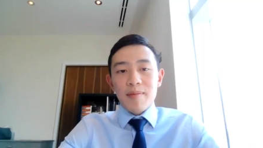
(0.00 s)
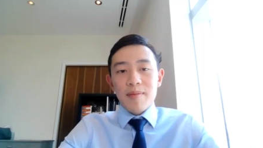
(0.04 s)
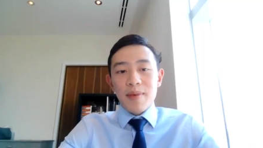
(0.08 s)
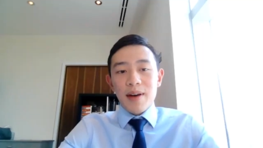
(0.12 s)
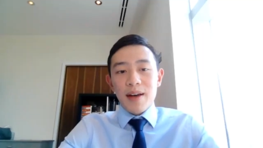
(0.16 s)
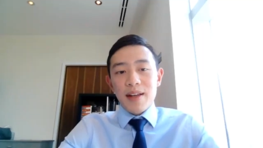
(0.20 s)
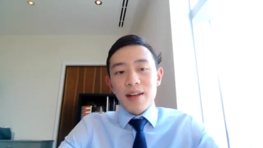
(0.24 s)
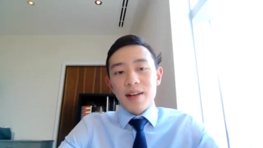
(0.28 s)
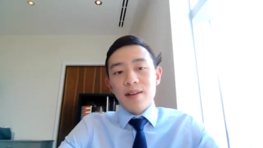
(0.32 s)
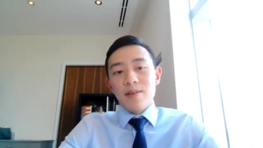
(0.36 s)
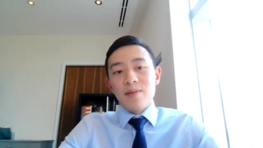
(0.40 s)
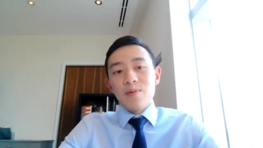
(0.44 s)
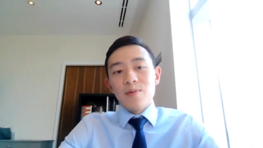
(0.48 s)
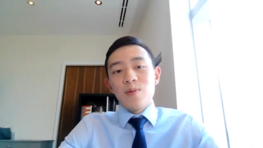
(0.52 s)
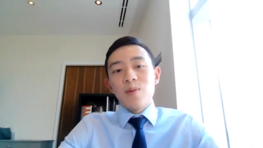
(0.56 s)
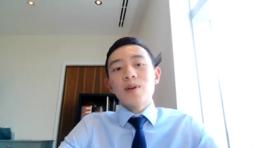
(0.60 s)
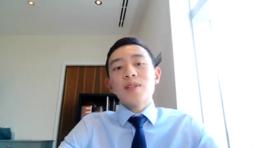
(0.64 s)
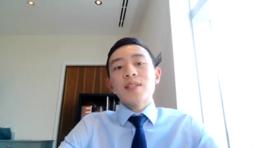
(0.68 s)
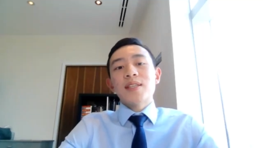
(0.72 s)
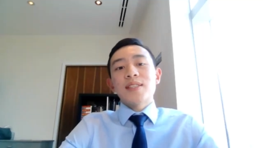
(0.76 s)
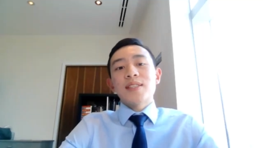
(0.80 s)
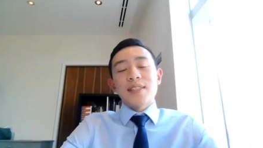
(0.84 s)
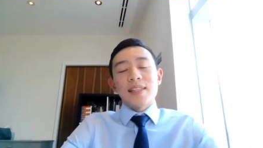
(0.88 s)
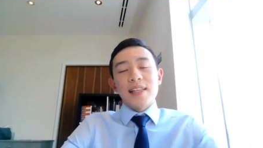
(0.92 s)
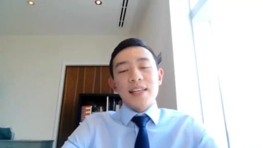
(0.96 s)
Um, and
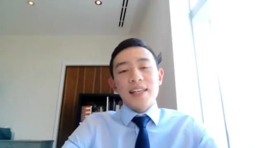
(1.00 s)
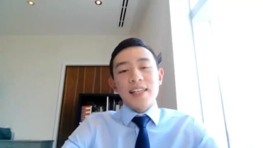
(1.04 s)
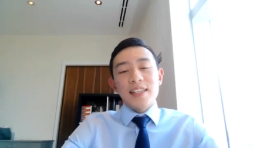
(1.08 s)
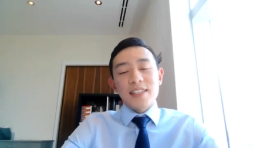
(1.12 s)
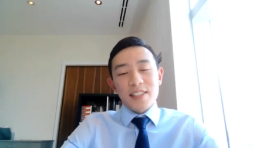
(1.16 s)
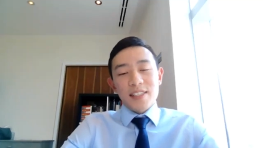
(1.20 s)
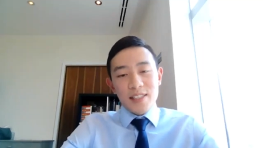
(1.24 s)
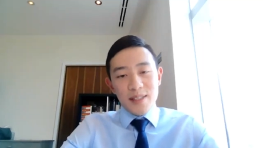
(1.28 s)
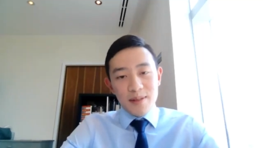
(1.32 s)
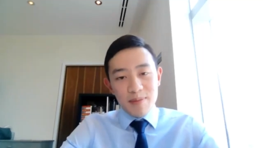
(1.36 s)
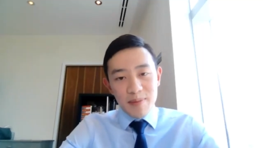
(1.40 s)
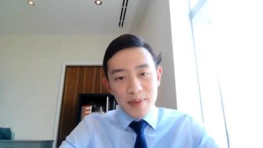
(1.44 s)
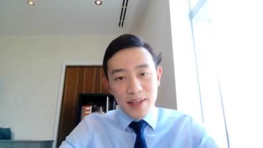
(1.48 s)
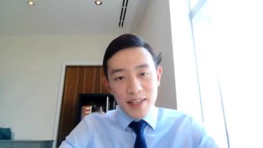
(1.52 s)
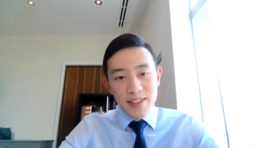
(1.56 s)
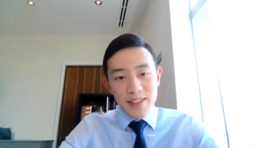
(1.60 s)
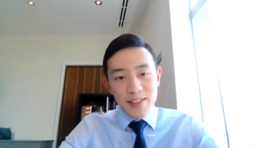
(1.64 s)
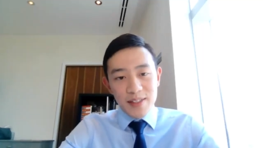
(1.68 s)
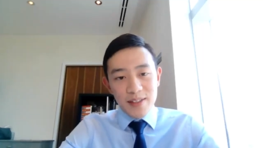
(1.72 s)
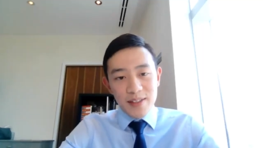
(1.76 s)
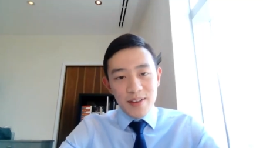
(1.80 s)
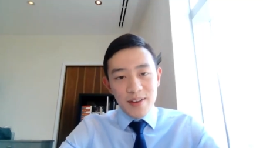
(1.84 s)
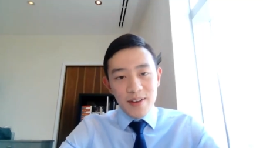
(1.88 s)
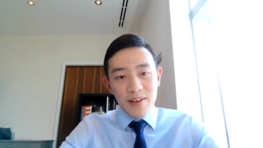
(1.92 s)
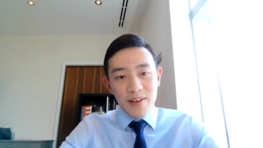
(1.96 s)
what does leadership mean
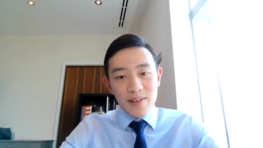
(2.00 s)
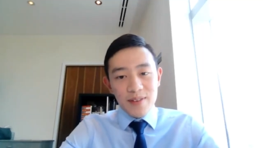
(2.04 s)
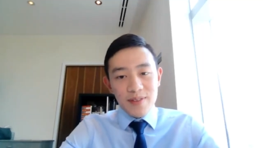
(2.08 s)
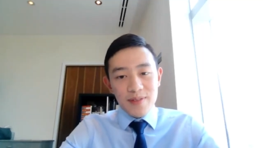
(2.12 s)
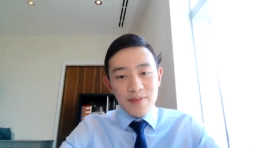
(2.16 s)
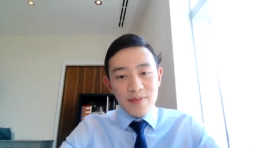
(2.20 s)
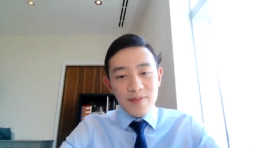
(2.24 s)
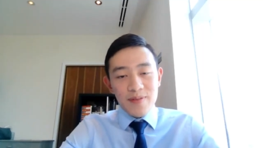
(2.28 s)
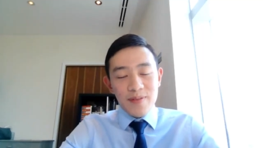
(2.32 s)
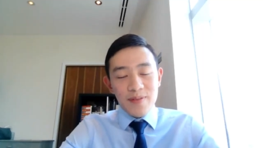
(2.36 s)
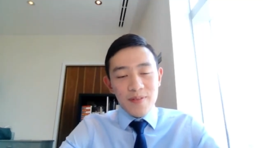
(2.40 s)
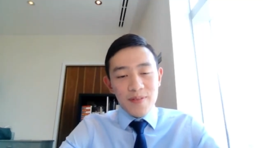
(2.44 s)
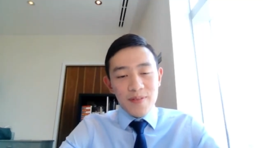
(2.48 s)
to you?